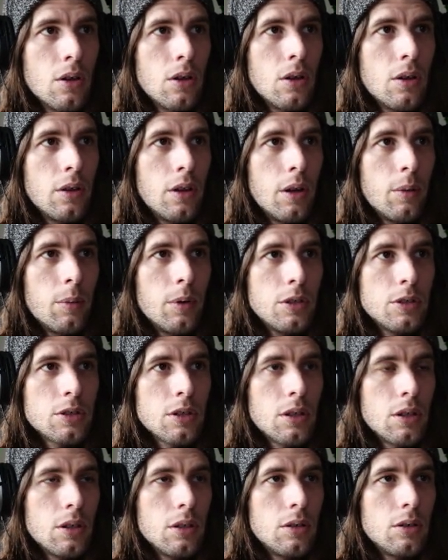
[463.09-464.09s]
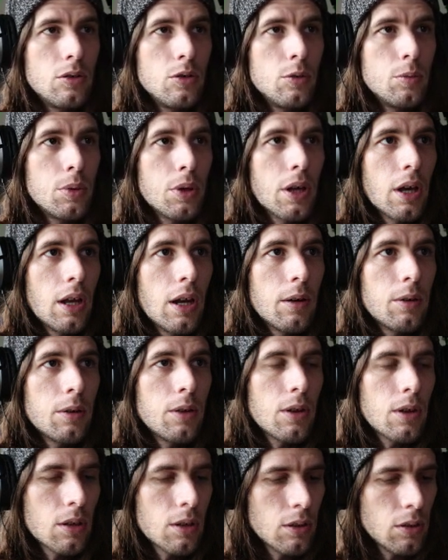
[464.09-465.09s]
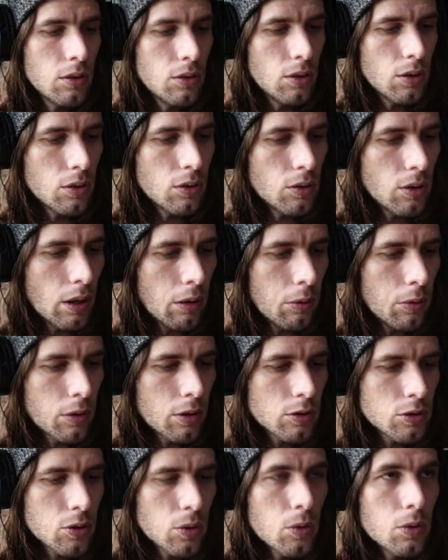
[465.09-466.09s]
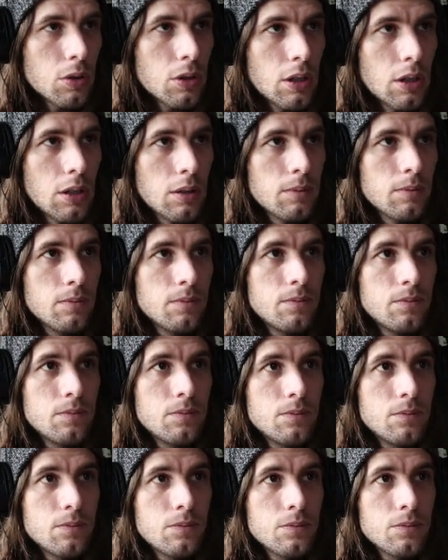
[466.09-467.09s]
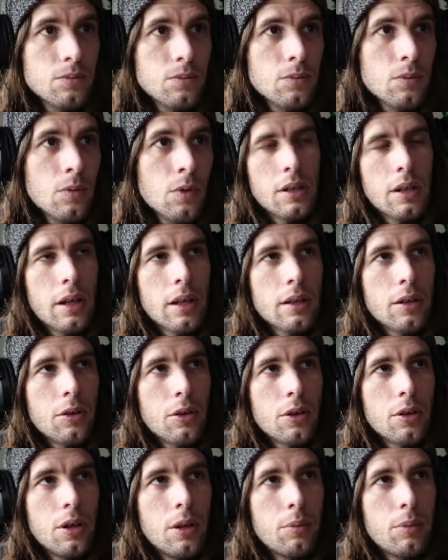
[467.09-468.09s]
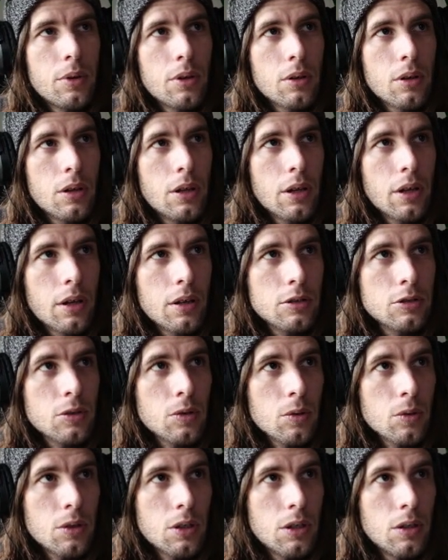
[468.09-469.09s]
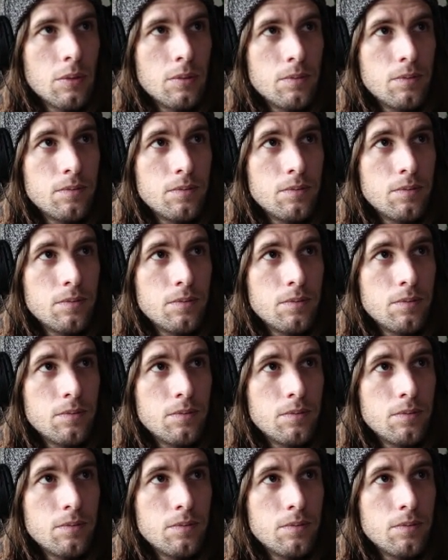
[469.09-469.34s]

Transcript: And then I'm just gonna duplicate everything. You can do that with Control D. Selecting your clip and clicking Control D.